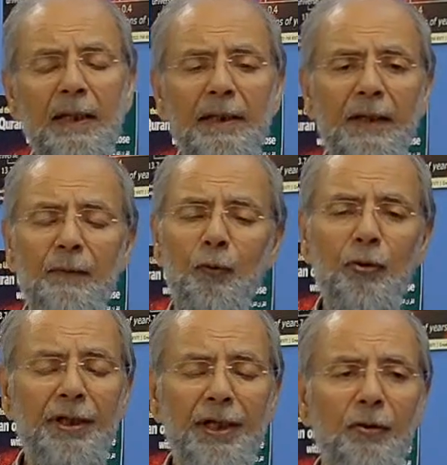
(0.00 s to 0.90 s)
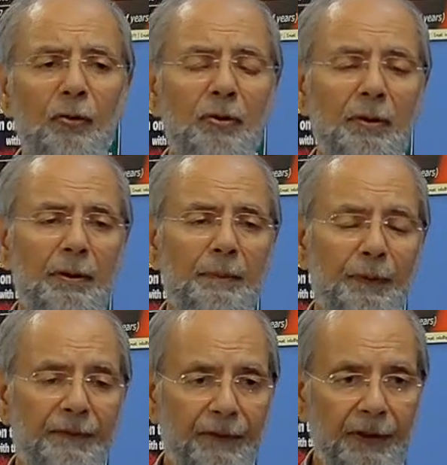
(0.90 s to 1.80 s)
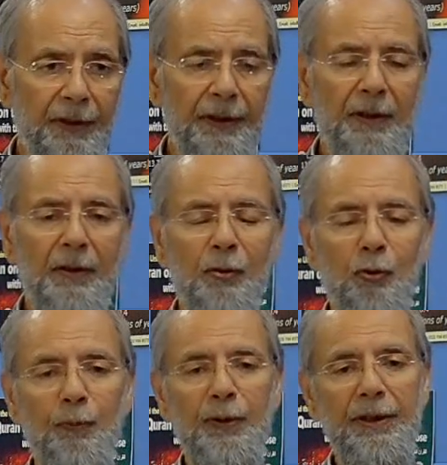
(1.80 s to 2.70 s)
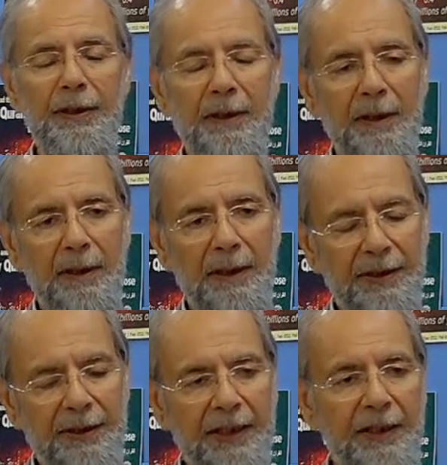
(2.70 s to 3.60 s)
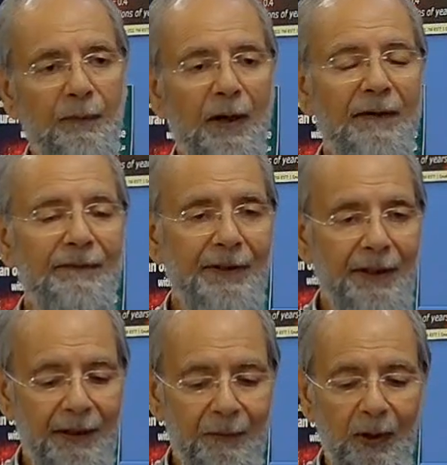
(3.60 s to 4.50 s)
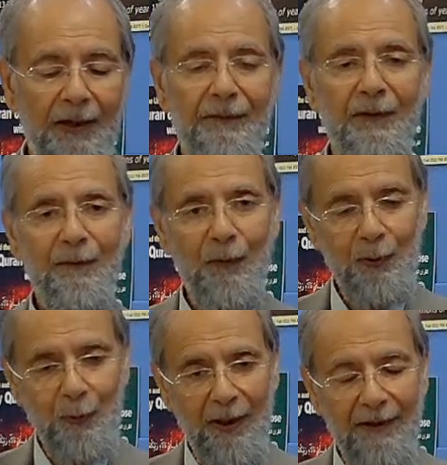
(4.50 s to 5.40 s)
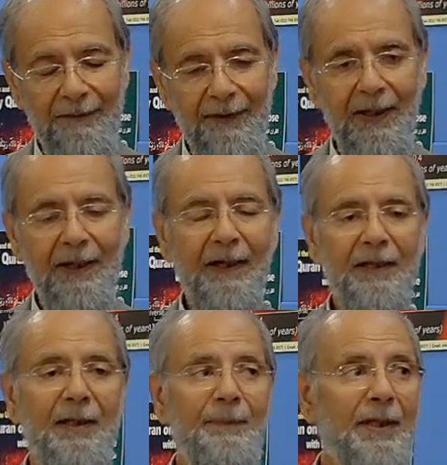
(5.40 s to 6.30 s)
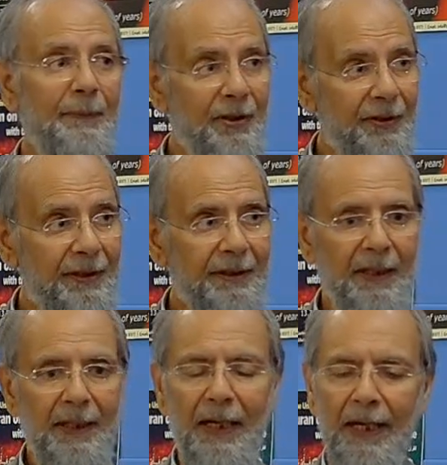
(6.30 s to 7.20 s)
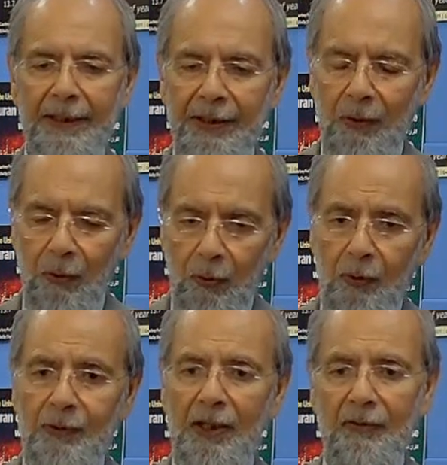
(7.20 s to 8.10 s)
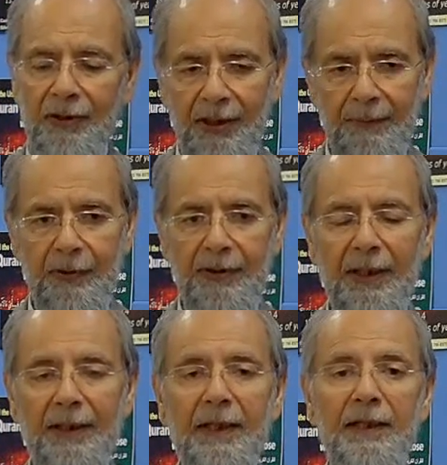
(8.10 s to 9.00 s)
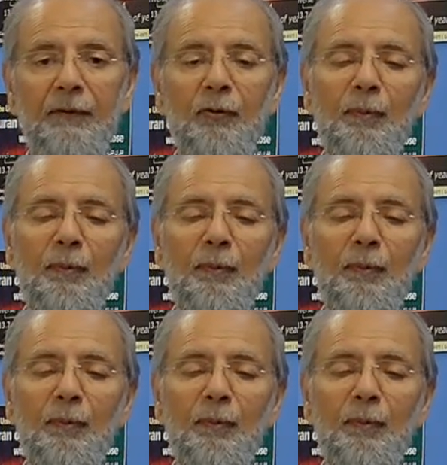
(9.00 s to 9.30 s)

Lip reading: that would they not prefer to be a second wife, third wife or fourth wife rather than being a mistress. And they all without exception said that they would